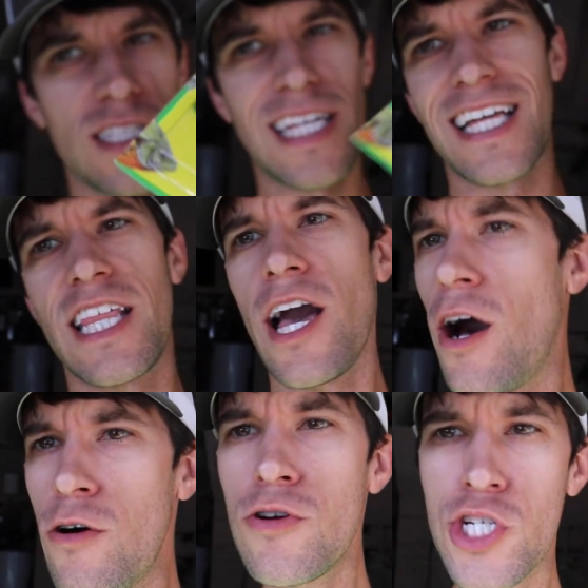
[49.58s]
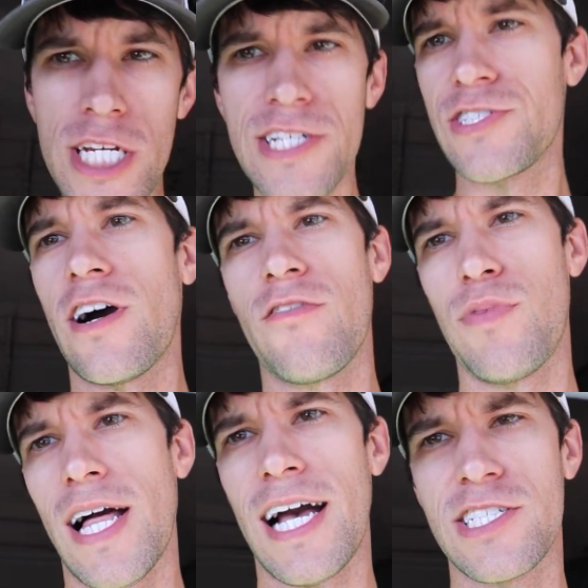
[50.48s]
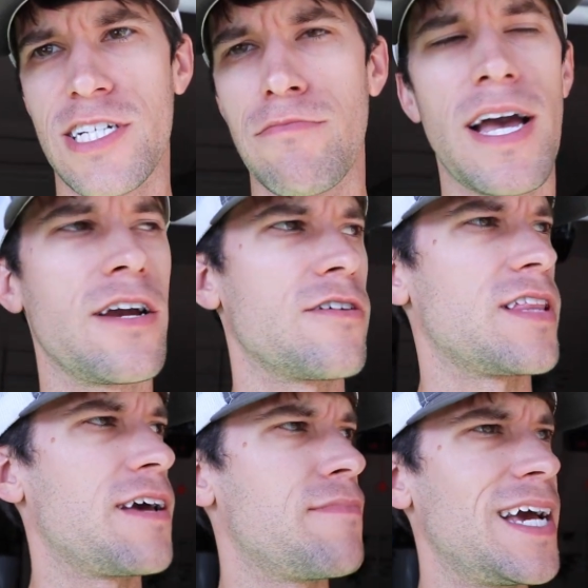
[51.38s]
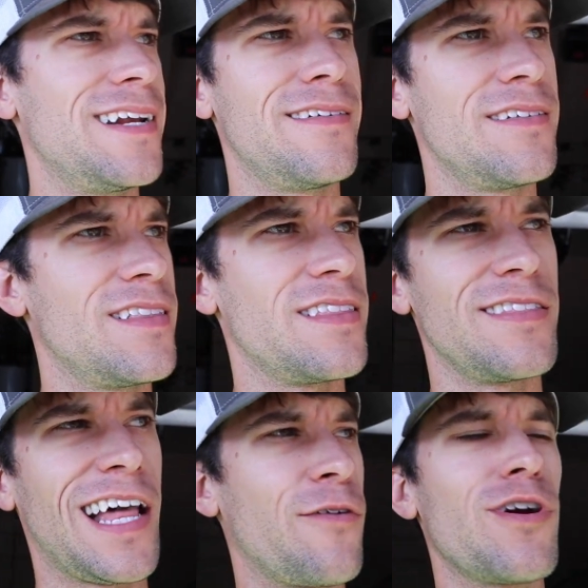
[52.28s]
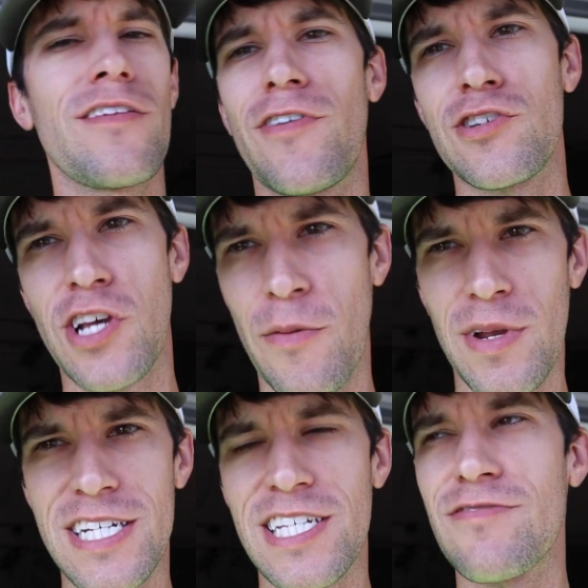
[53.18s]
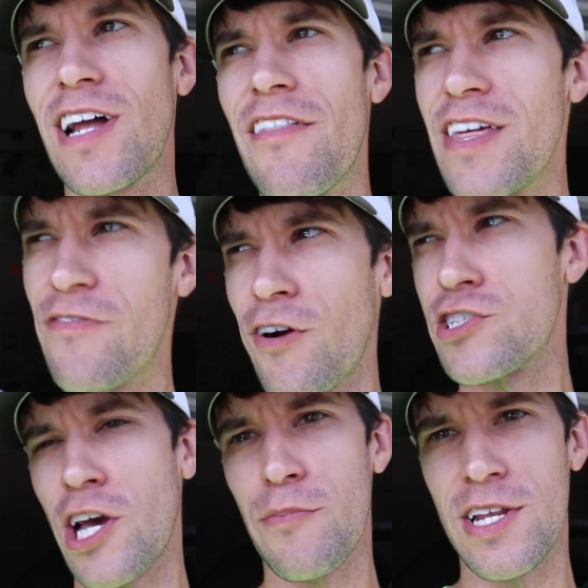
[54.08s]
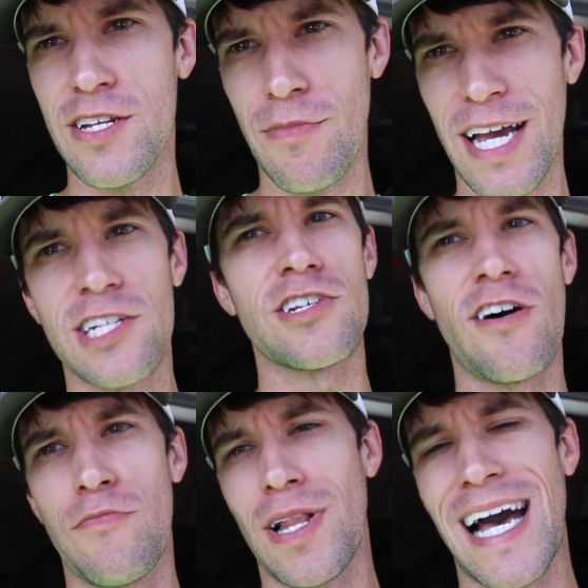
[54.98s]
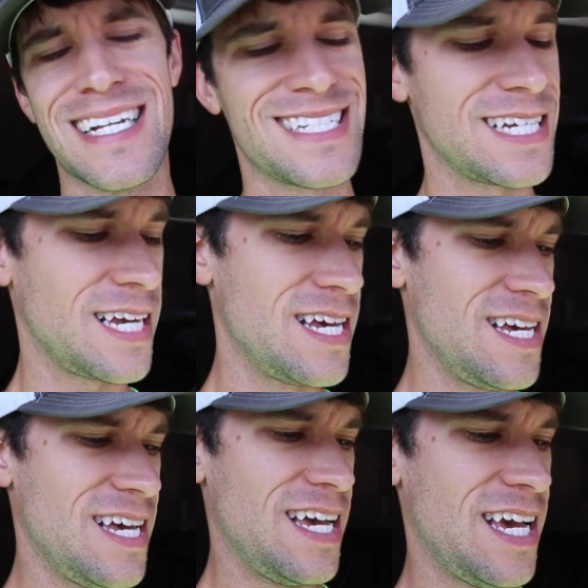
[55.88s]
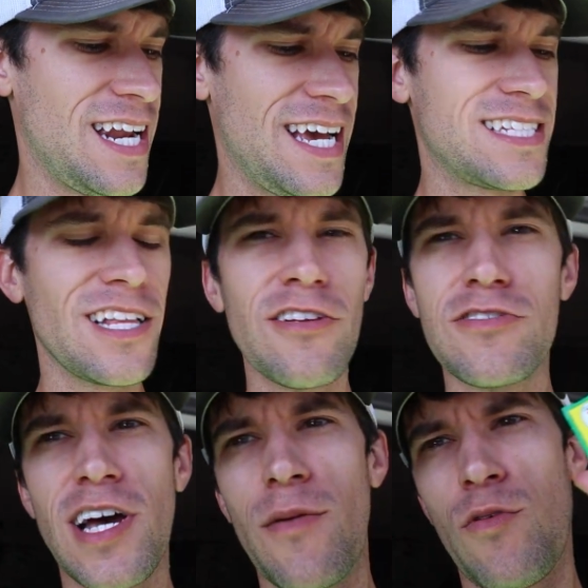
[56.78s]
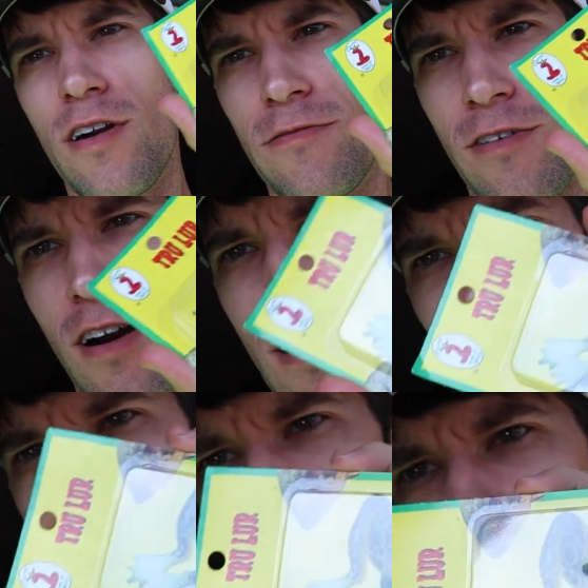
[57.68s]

It's like the OG soft plastic maker. They made like one of the first companies, if not the first company, to make a soft plastic. And it's a little topwater frog.